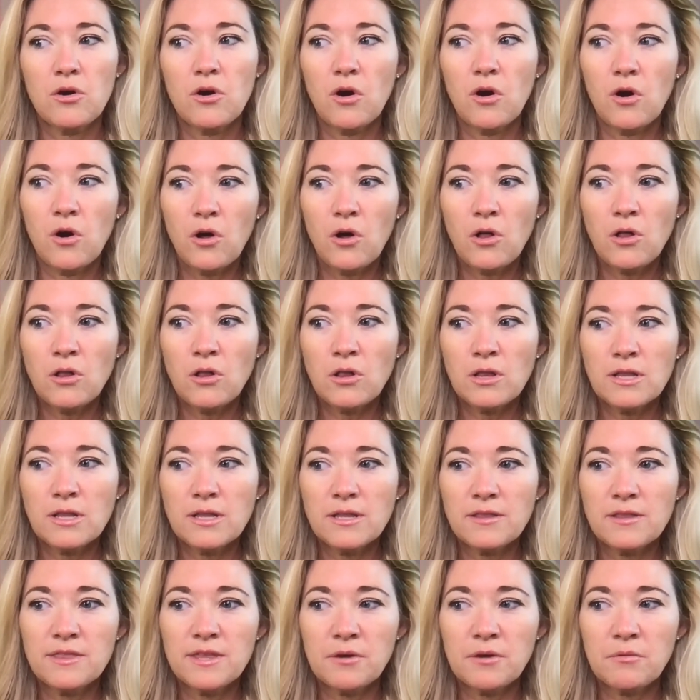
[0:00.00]
all
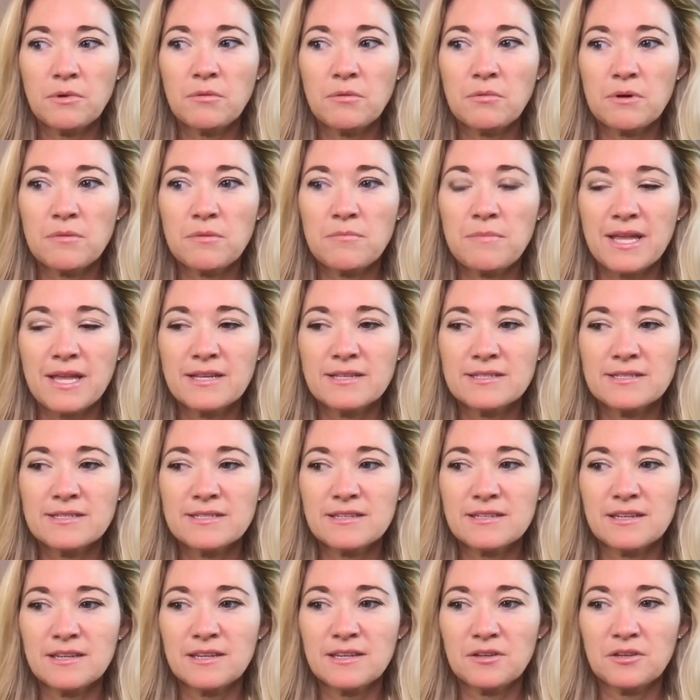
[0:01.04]
that we were meant,